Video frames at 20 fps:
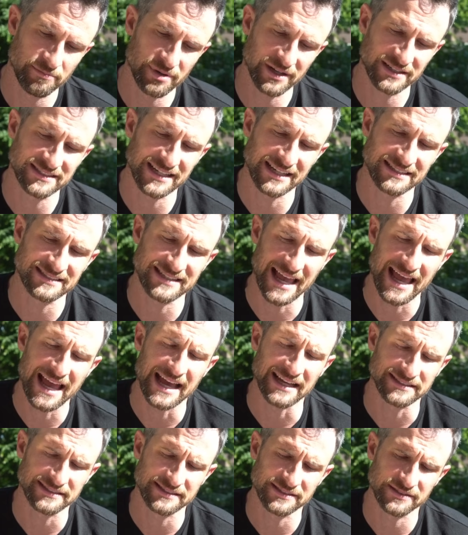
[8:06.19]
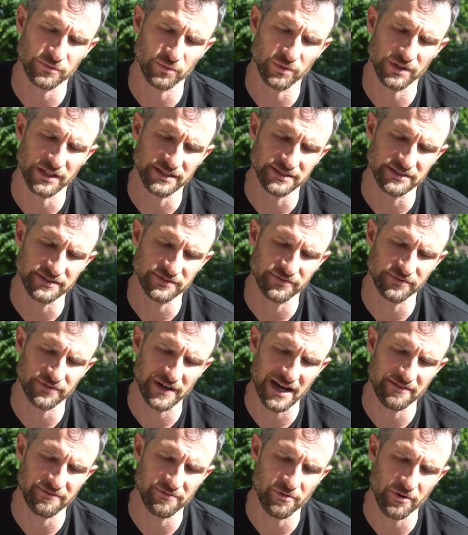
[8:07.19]
Buzz SS was
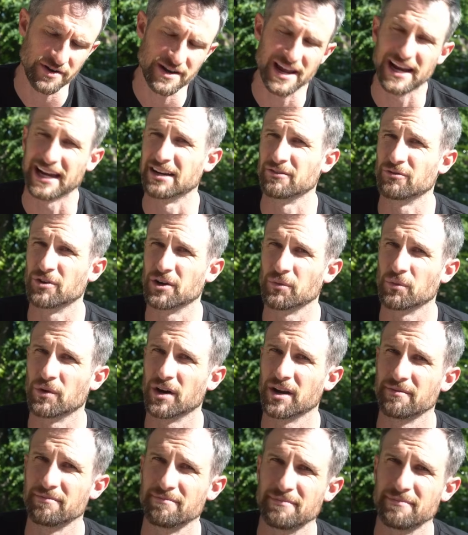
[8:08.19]
5.4 -1.1?